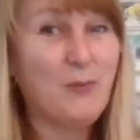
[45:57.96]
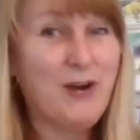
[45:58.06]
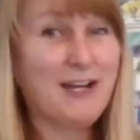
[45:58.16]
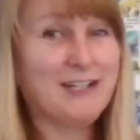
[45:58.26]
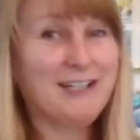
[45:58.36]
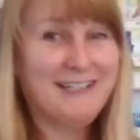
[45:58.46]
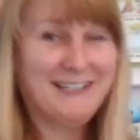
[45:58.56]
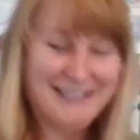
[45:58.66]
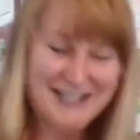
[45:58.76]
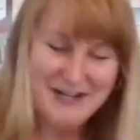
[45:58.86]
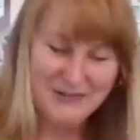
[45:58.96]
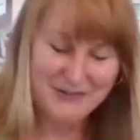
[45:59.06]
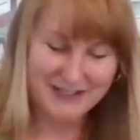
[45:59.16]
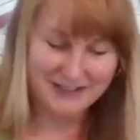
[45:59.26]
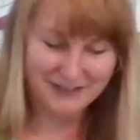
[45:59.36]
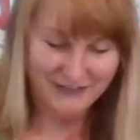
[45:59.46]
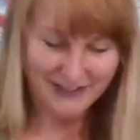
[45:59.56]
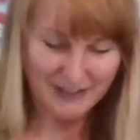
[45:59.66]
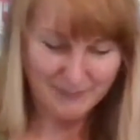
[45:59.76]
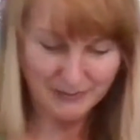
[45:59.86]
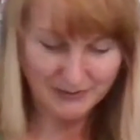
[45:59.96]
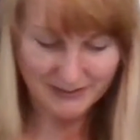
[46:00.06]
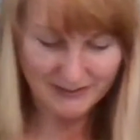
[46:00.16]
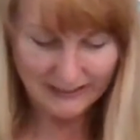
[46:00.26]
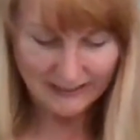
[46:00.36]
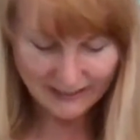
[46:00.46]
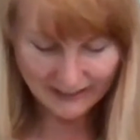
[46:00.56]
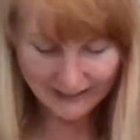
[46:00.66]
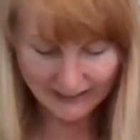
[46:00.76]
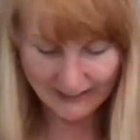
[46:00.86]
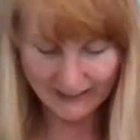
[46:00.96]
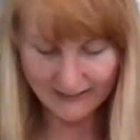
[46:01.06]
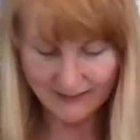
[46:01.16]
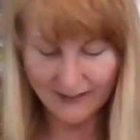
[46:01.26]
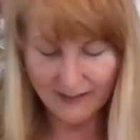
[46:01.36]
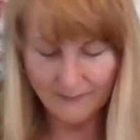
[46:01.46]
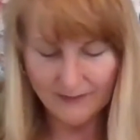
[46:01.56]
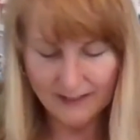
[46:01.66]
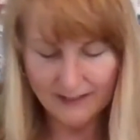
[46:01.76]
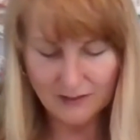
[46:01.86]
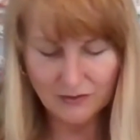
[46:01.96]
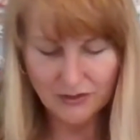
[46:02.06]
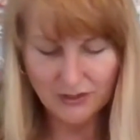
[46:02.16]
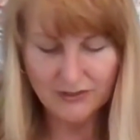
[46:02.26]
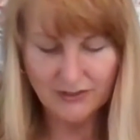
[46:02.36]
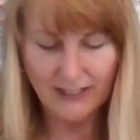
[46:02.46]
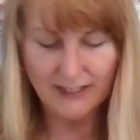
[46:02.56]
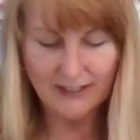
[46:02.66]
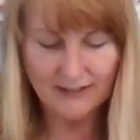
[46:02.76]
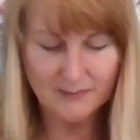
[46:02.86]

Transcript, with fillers: Water. Water is very important. And um, these nutrients are needed in